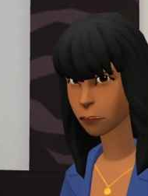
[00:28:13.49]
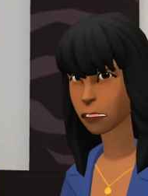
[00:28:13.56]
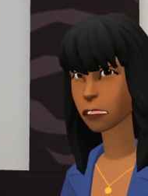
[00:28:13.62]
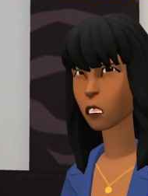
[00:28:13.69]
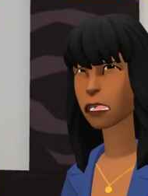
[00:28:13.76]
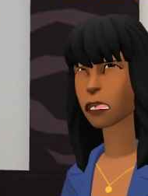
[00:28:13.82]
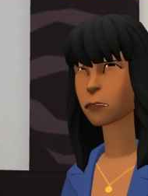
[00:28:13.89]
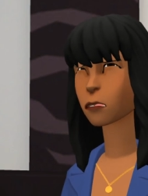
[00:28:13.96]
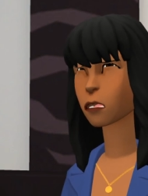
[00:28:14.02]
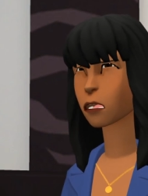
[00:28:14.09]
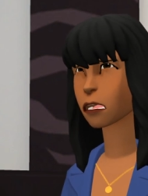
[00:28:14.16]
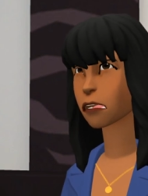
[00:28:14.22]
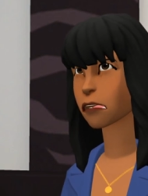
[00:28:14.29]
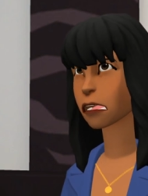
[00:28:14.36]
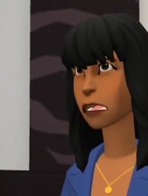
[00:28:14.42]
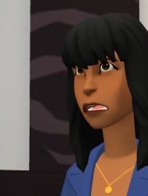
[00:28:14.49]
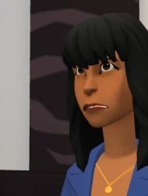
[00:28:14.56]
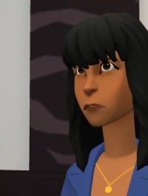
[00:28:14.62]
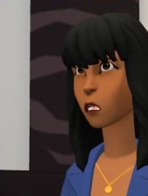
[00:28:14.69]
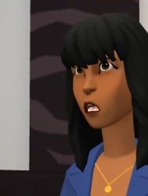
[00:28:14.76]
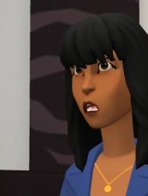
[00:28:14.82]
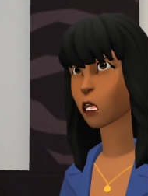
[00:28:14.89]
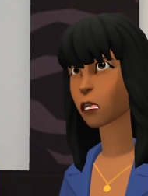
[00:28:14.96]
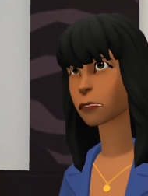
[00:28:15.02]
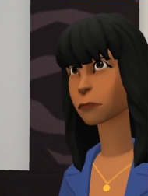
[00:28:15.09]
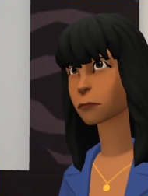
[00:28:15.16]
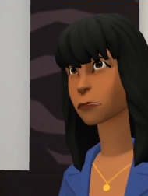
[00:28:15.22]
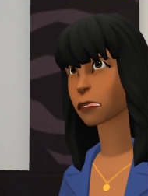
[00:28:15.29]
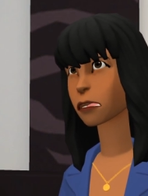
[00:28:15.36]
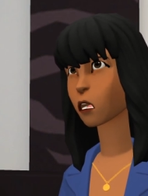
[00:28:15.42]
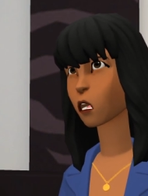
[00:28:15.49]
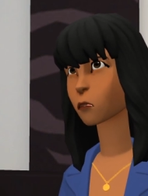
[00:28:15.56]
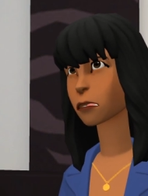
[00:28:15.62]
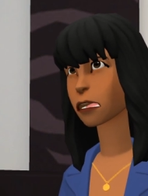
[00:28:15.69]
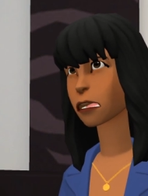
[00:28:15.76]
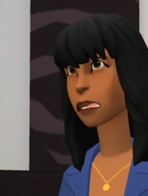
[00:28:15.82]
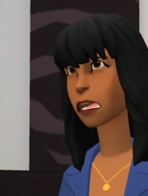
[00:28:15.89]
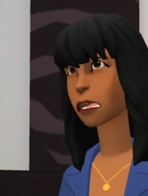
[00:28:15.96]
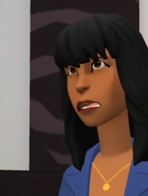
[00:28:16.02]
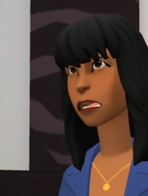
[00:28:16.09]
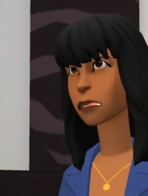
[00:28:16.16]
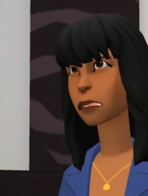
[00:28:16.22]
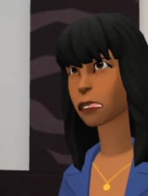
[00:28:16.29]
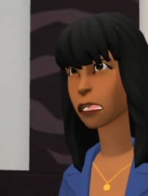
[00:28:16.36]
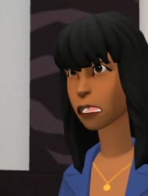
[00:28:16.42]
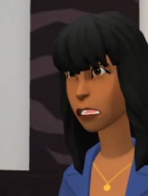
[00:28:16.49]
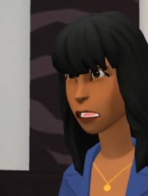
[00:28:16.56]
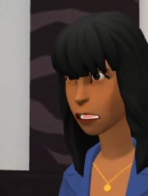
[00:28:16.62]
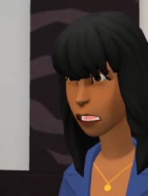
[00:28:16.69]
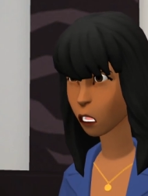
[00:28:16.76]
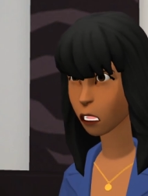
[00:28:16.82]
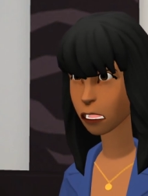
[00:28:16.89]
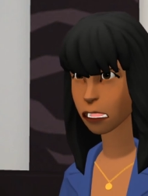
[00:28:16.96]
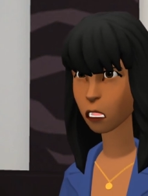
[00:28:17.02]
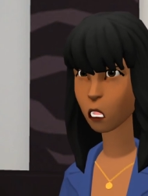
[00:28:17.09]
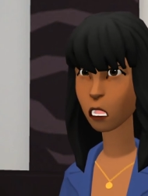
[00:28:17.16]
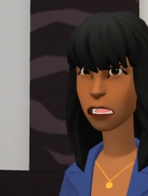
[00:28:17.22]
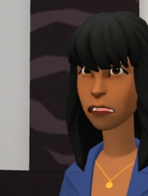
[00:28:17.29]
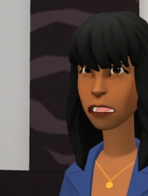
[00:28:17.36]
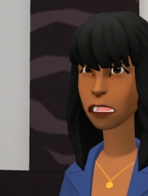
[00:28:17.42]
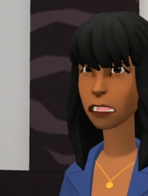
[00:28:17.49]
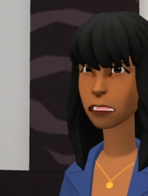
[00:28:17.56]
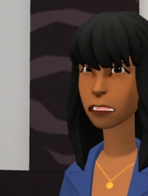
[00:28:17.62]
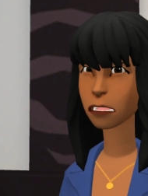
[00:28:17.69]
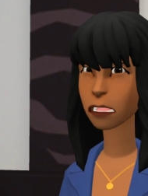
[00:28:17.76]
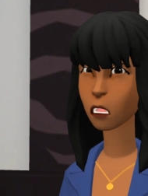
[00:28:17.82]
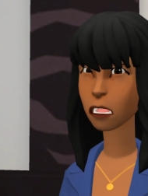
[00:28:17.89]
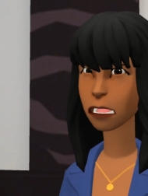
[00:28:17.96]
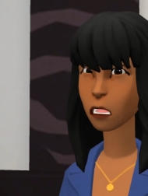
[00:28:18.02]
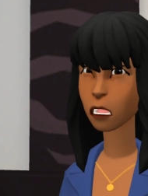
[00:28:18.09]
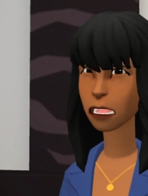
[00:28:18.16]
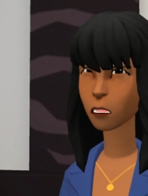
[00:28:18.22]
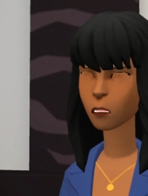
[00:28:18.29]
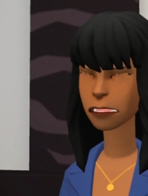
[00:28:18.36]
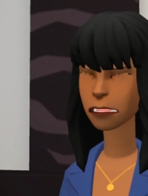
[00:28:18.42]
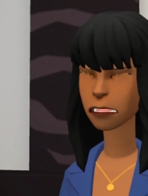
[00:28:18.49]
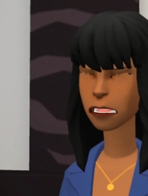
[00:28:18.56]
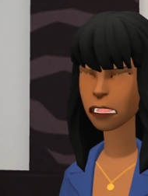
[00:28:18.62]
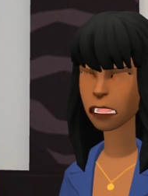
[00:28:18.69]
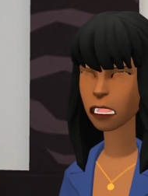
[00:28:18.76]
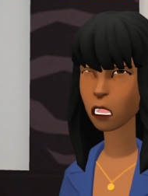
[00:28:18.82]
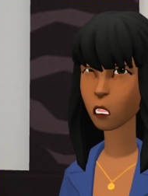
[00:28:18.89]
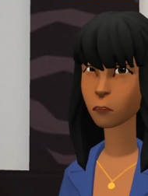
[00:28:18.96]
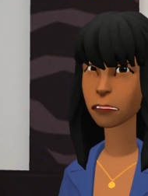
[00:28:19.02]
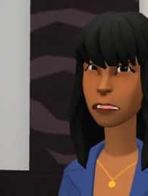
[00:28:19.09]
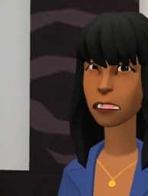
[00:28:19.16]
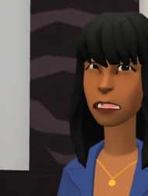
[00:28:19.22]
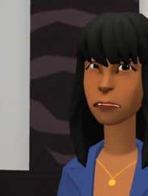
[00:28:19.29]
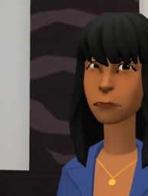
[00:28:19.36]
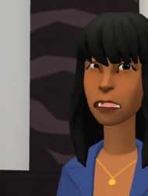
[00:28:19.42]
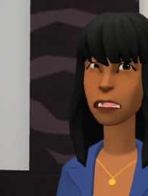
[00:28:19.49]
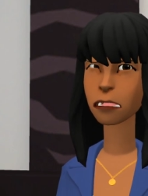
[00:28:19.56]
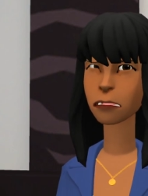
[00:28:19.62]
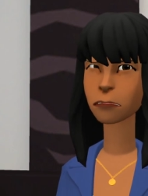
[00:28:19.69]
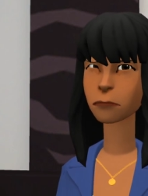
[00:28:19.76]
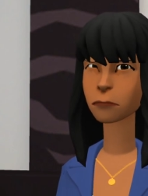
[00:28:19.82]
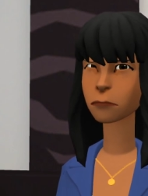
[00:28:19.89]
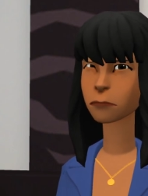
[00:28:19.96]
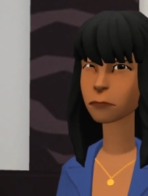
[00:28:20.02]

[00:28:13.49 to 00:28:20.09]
I will burn the vision board, and all materials relating to the law of attraction which was handed down by demons.